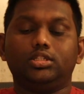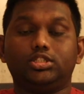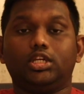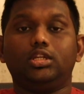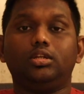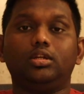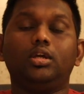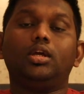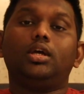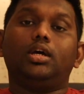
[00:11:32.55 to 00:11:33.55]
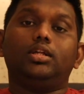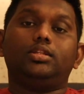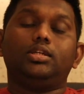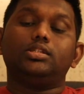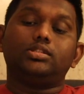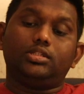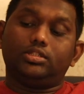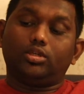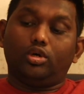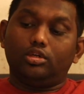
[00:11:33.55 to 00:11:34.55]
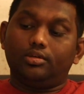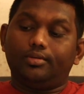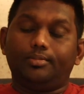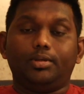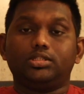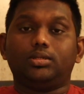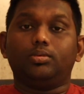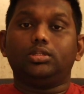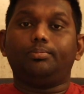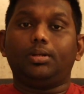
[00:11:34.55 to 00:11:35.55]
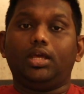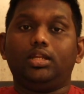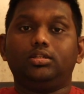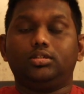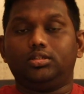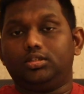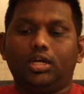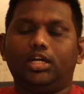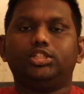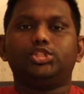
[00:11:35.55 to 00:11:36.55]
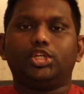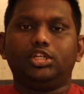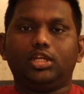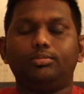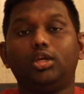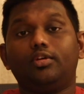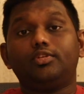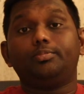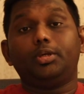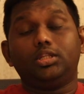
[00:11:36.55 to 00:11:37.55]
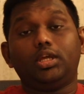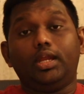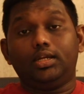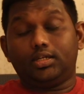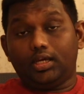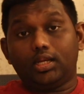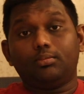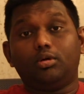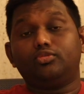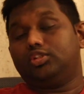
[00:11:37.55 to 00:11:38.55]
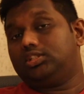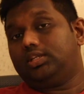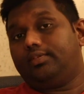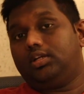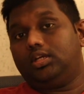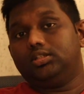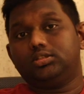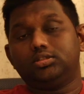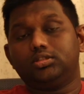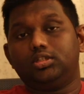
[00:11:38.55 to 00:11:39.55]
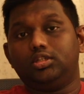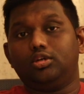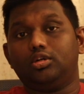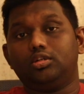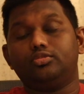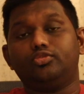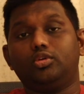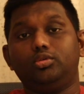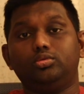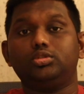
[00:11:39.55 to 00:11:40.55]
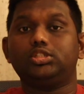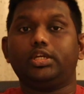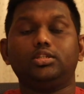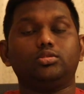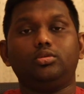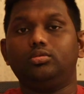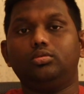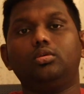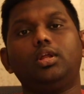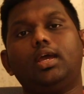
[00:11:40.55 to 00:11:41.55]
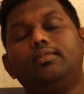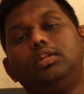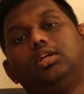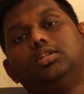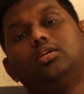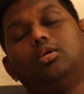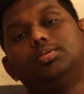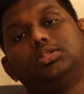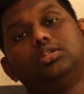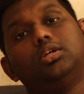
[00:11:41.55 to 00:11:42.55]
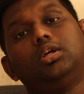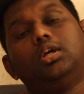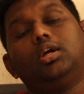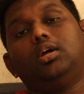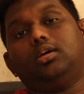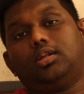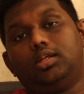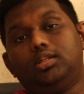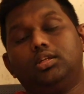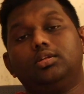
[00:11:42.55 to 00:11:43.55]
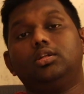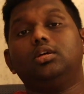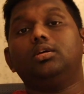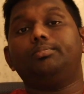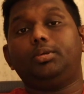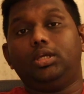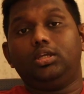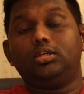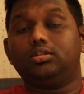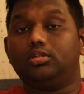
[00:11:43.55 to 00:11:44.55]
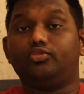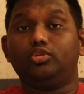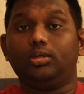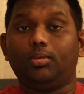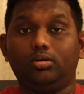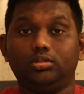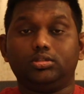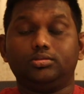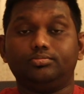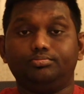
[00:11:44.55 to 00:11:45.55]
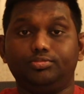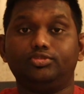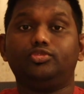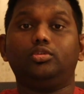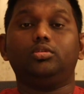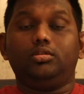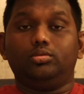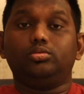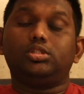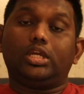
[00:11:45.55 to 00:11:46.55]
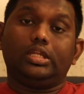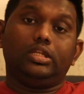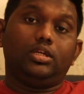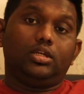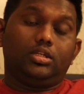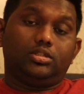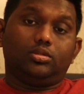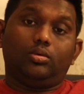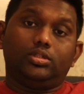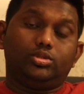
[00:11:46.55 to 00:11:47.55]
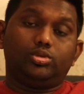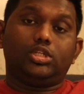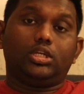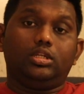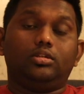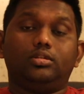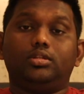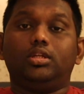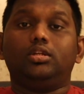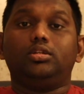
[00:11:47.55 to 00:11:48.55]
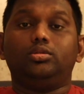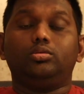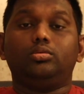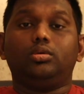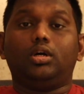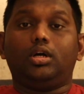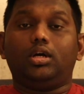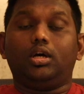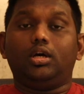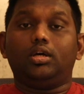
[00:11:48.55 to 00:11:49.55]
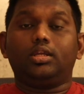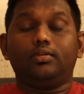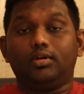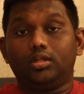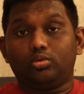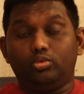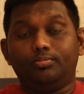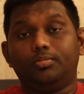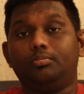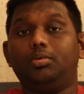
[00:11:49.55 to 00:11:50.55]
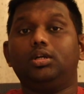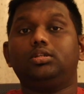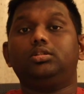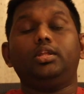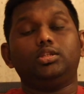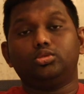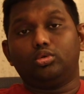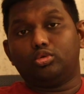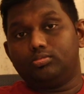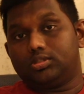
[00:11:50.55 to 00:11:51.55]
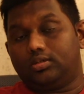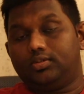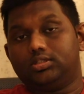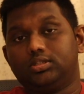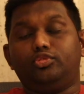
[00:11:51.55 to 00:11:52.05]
The check-in thing is, it's all based upon the plan. At the check-in time you have to pay the entire amount for the 7 days in order for you to check in. So you don't have any other option rather than paying the full amount before you check in. So once you check in, then you are given a room, but there is no room service.